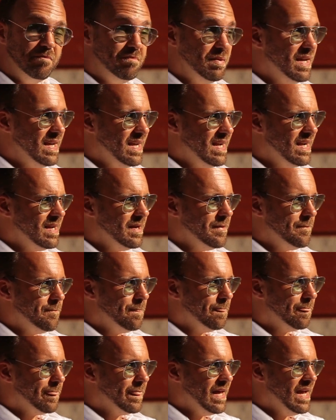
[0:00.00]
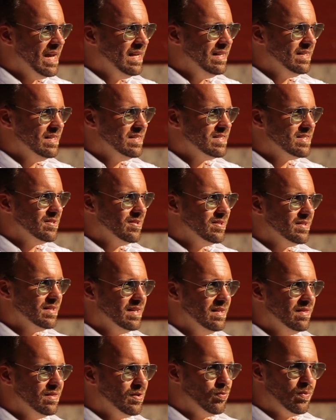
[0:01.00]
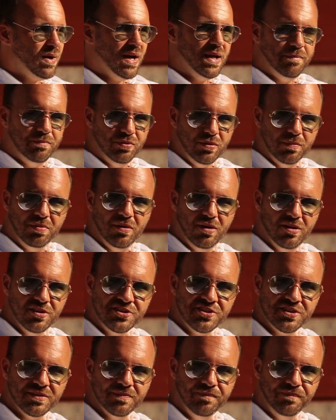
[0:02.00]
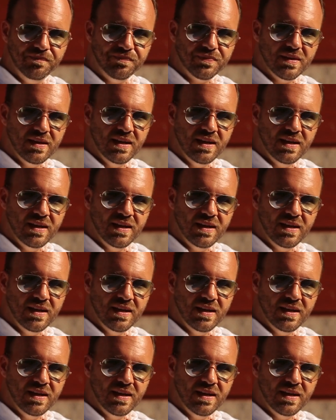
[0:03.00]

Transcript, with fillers: big and it's not in the right proportion.